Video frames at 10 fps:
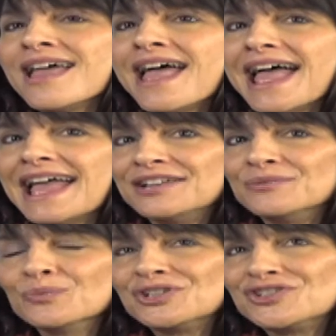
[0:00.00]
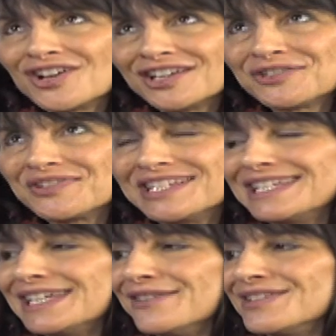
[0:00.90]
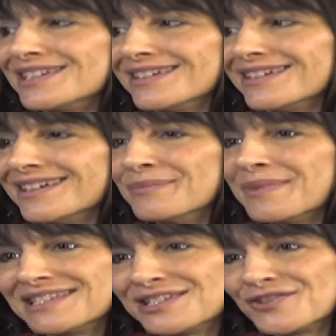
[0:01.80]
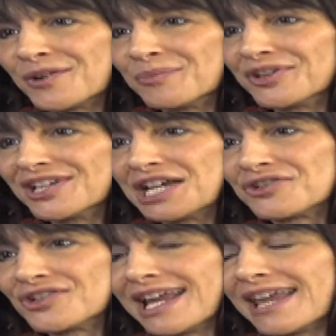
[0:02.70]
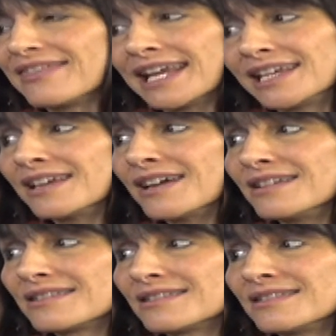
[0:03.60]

Yeah. And we just received a message from her yesterday thanking us.